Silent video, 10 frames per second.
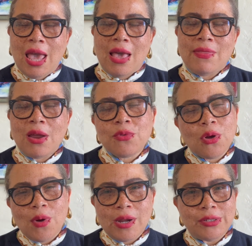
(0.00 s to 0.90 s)
and that
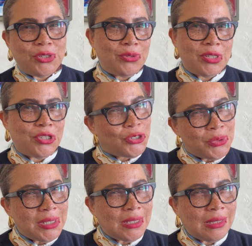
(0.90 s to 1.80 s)
requires you to
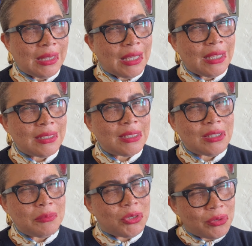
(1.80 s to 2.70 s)

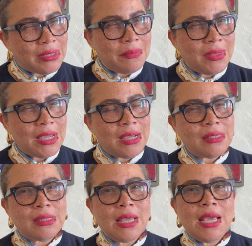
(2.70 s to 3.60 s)
do some
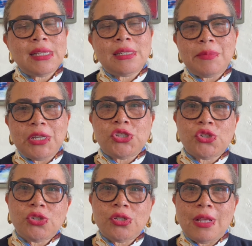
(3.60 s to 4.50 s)
things to make
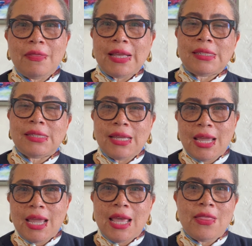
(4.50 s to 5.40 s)
sure that they
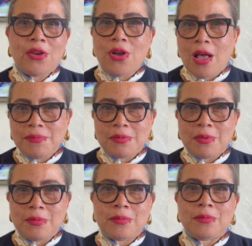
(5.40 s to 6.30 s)
stay in their
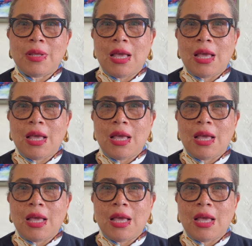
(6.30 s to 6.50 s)
optimum